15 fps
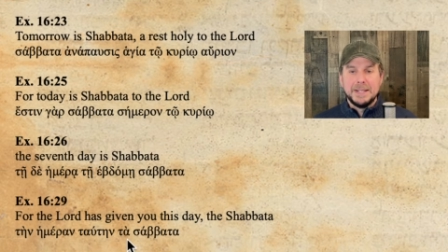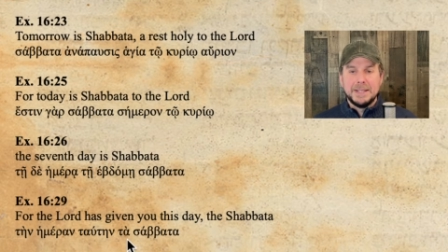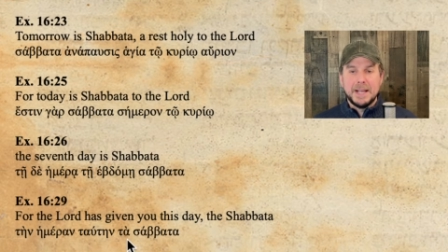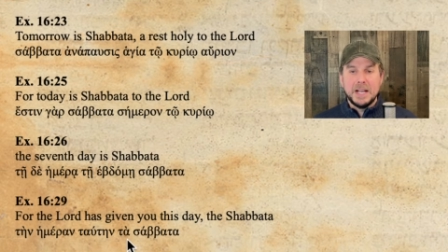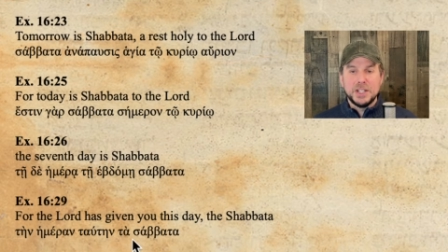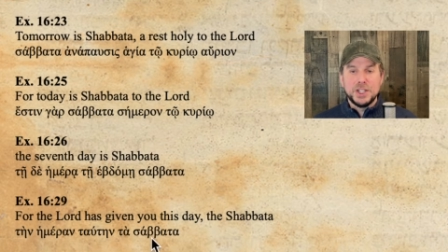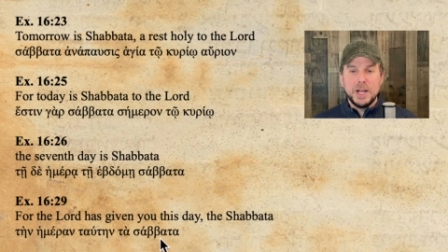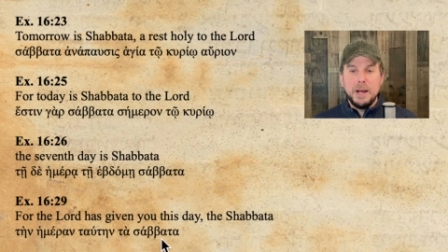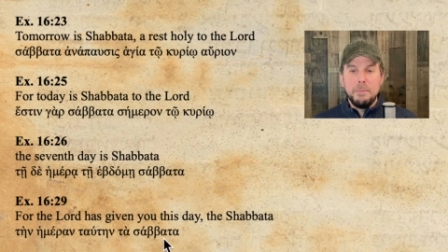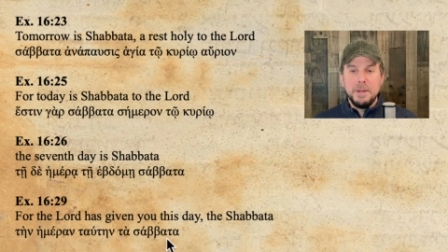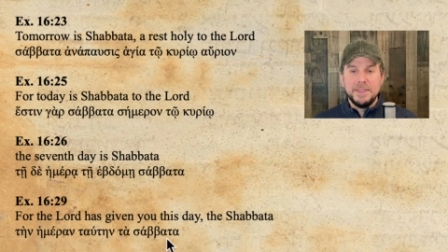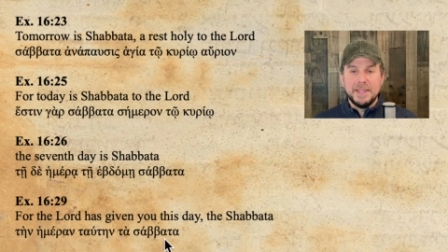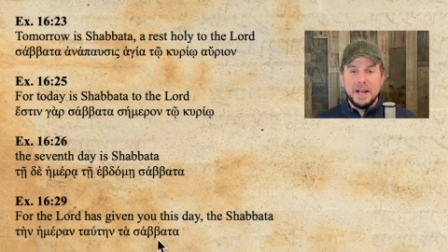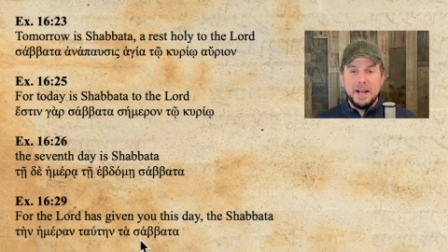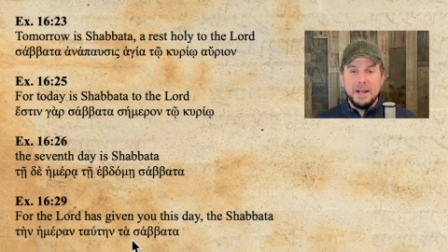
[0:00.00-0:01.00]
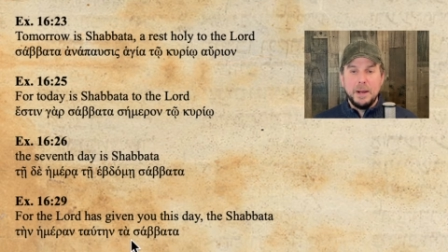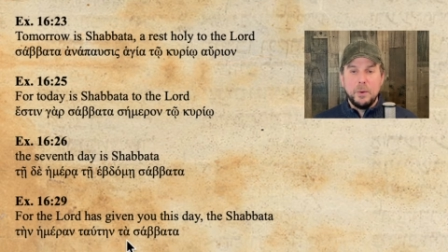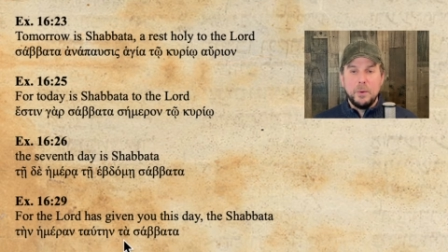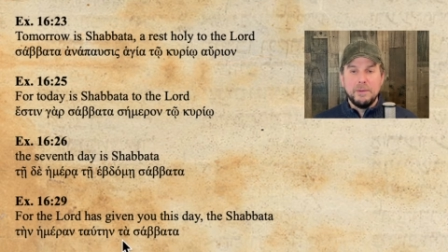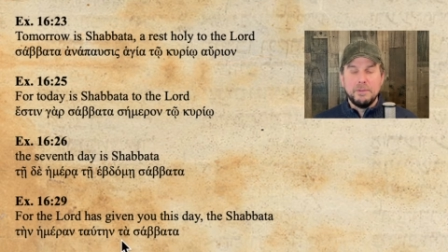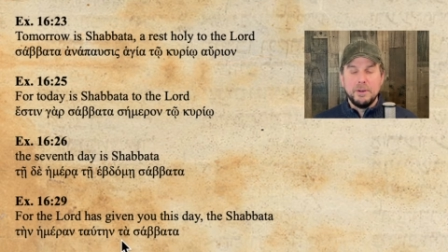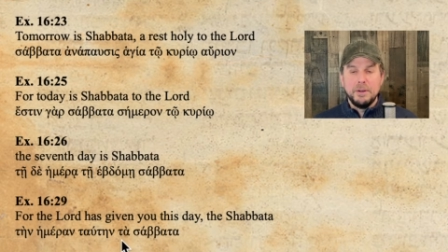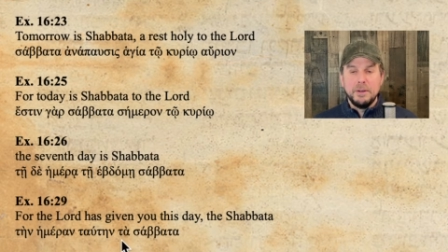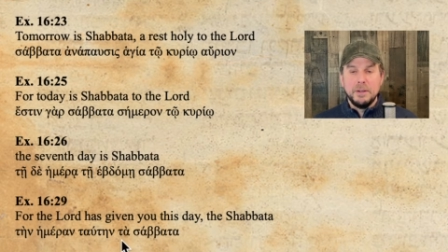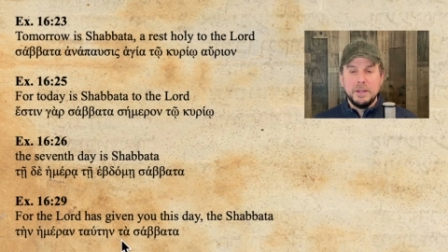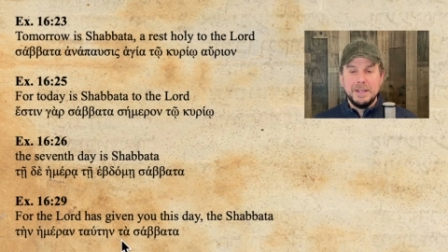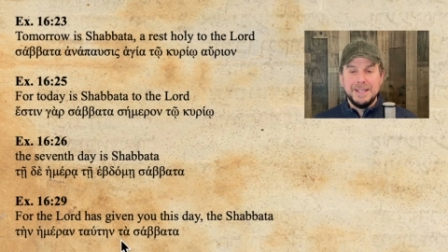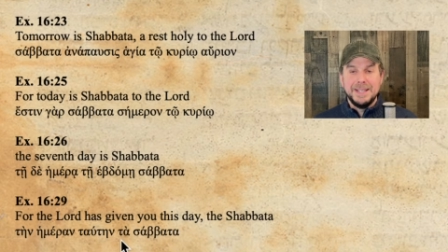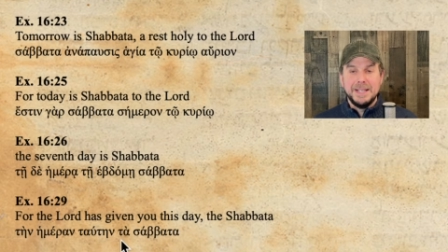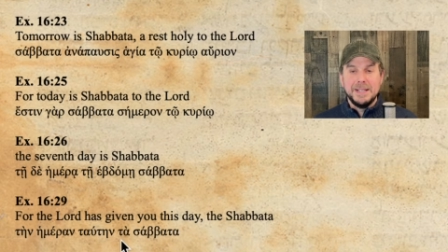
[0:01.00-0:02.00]
Tashabata, however,
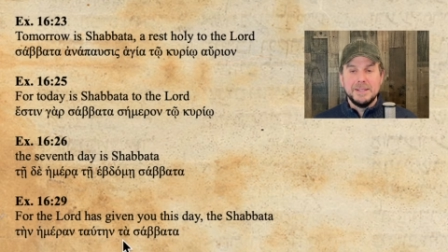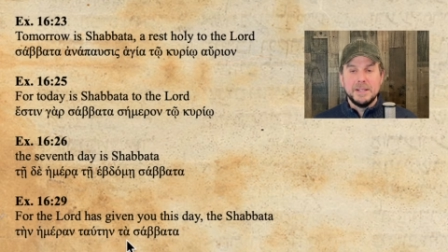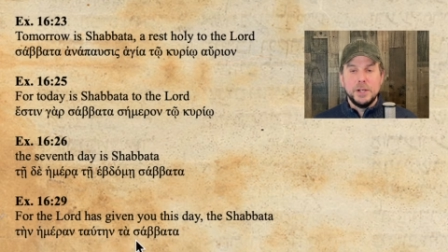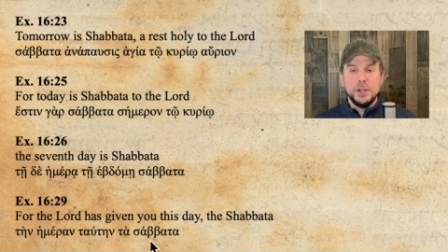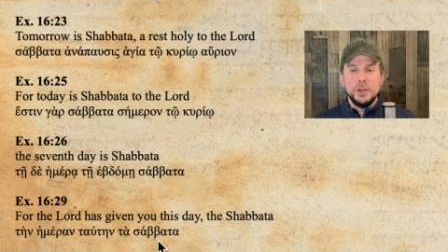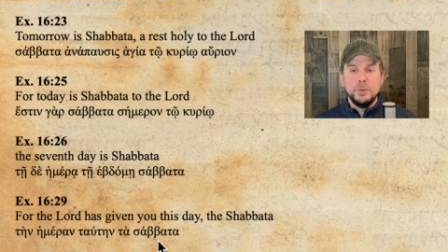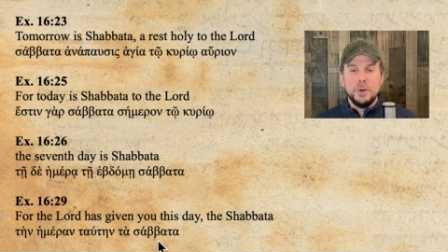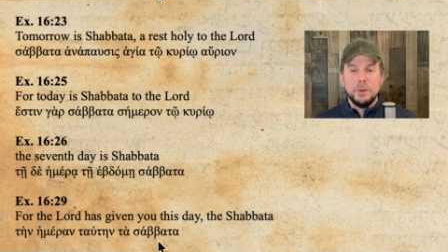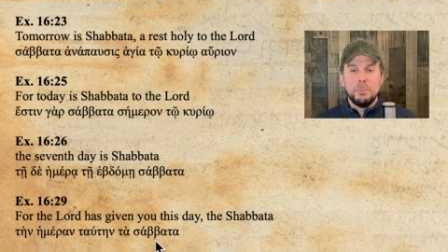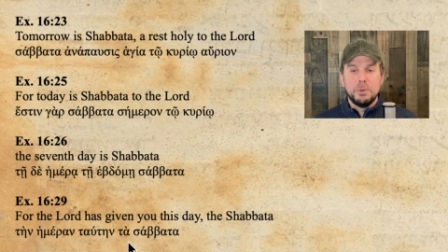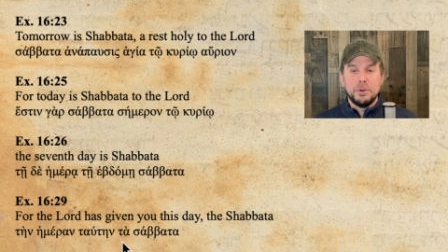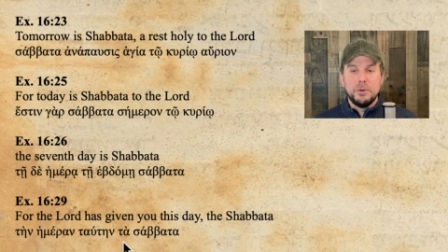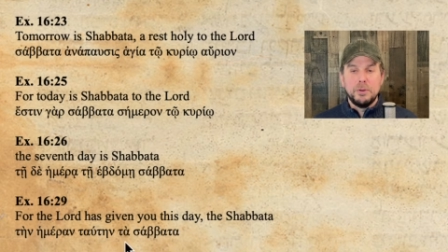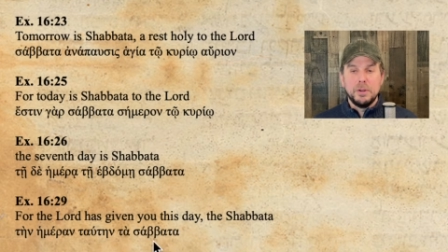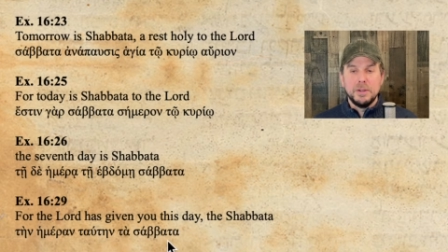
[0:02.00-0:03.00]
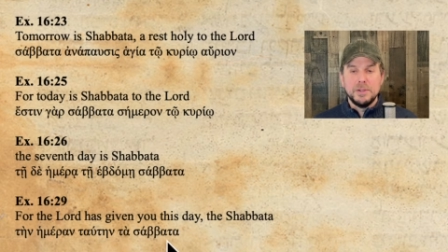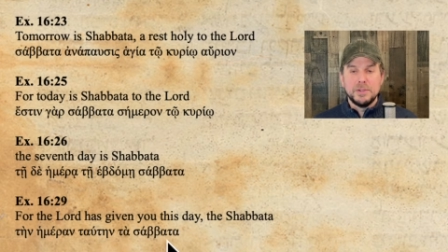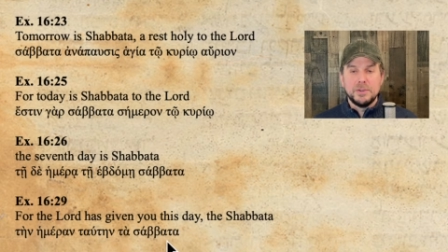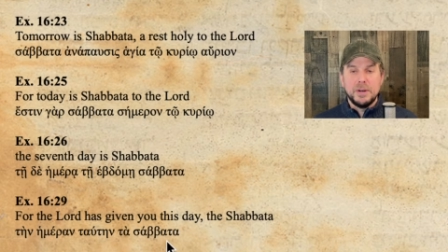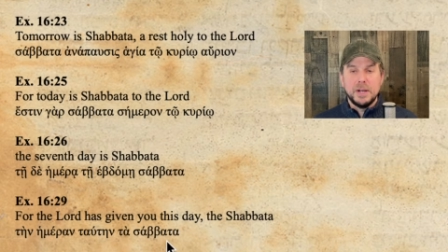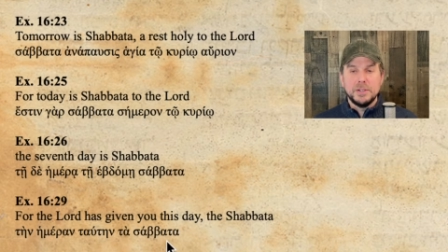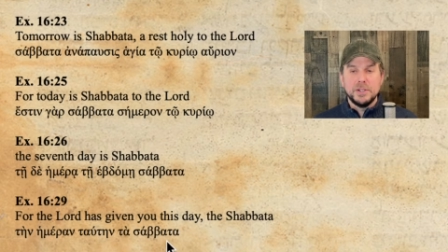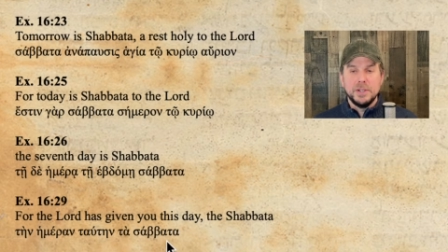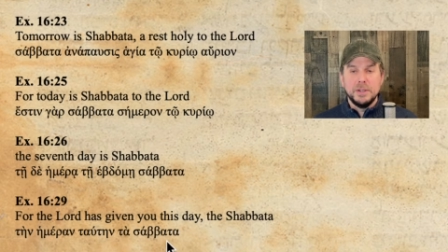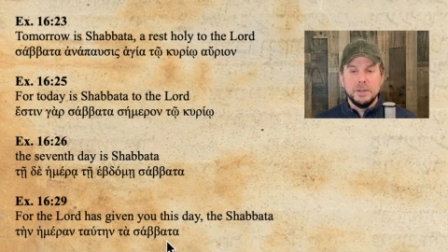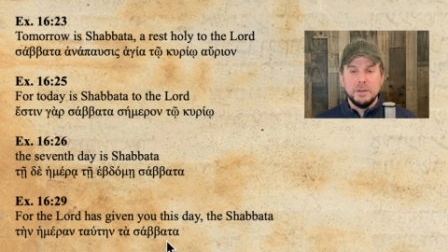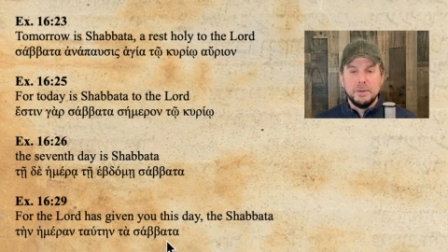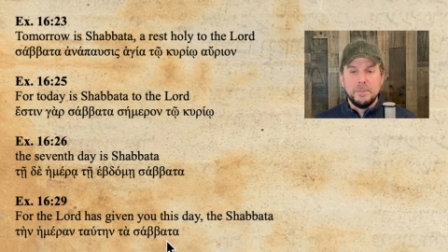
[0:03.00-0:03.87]
is a neuter plural construction.